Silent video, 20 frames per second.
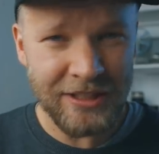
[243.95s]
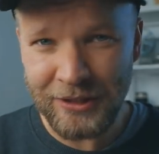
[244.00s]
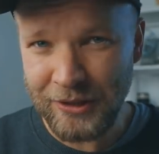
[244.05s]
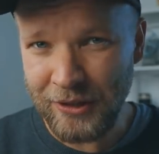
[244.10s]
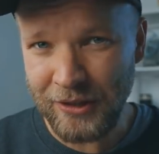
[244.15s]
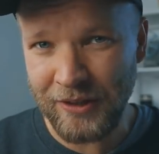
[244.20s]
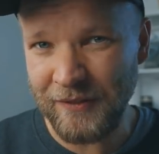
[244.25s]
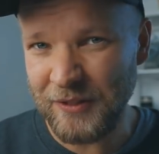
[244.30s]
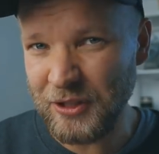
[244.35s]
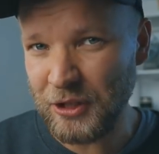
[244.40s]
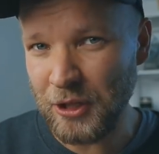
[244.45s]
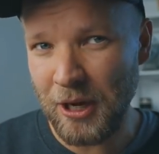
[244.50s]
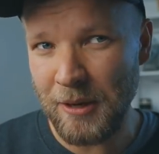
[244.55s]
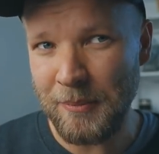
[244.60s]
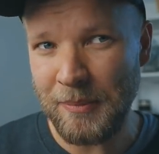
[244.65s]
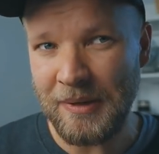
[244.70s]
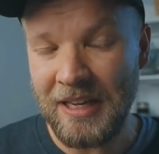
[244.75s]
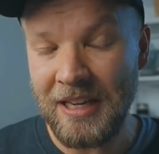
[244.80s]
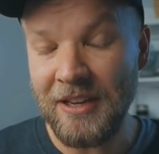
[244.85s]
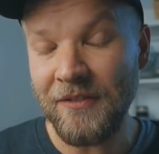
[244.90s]
as good of a
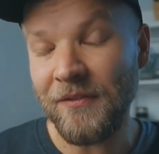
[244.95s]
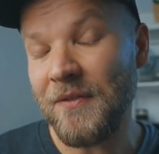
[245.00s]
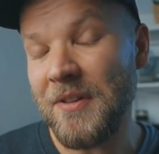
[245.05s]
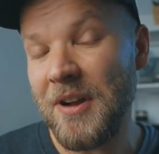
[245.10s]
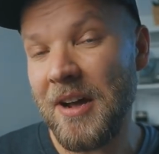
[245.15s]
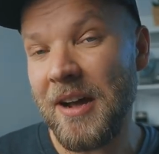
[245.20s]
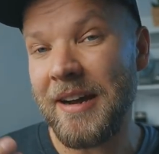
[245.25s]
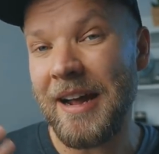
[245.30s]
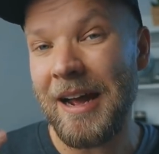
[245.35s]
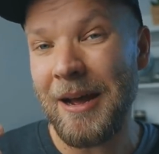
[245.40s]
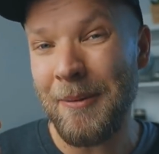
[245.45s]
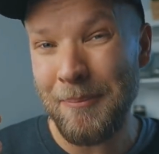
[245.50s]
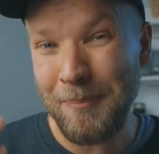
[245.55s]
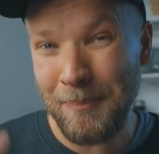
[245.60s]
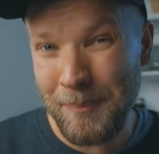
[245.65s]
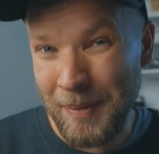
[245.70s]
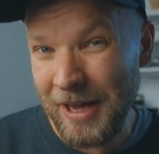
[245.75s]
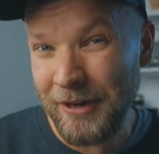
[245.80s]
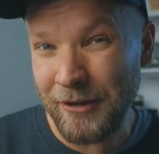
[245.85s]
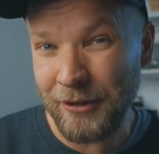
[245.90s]
job, if not a
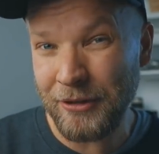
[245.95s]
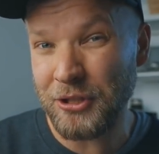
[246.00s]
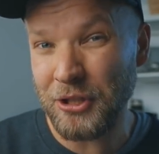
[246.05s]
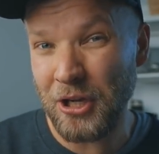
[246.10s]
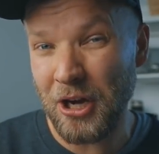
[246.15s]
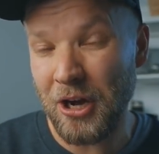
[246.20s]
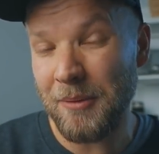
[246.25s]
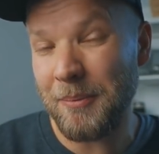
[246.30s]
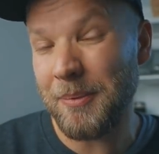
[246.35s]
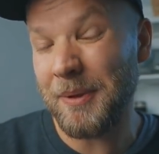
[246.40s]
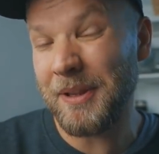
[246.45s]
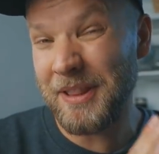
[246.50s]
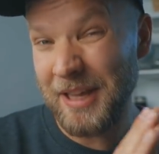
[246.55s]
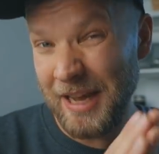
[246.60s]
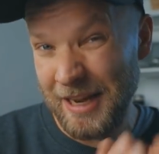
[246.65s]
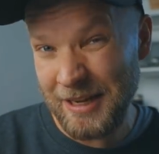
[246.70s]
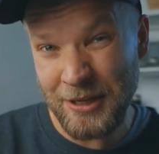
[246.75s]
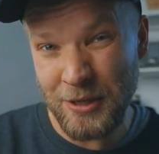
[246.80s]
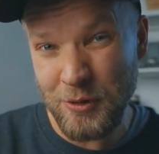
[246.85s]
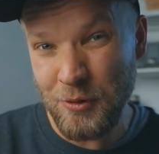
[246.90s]
better job
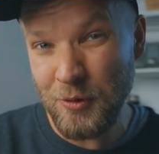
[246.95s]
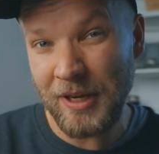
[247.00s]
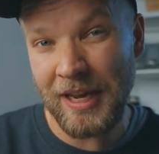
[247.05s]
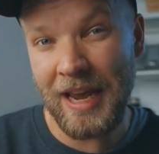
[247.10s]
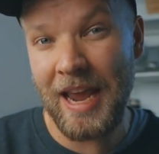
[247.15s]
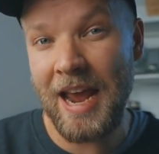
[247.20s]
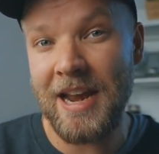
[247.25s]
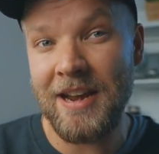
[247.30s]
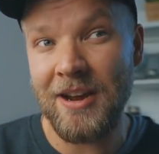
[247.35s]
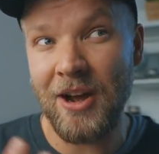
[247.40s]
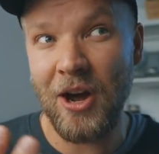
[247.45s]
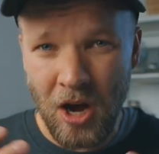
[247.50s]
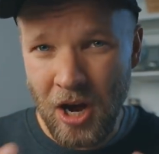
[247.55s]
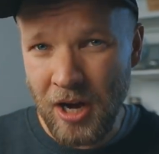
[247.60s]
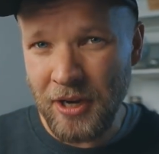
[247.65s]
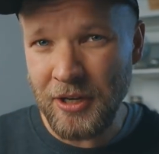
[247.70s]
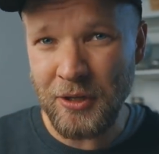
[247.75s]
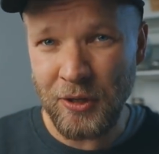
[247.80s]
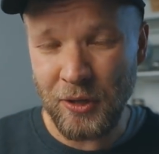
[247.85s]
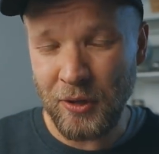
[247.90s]
than you can
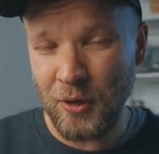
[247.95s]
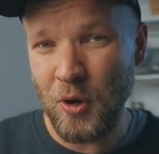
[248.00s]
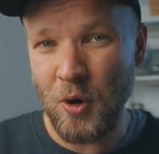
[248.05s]
on your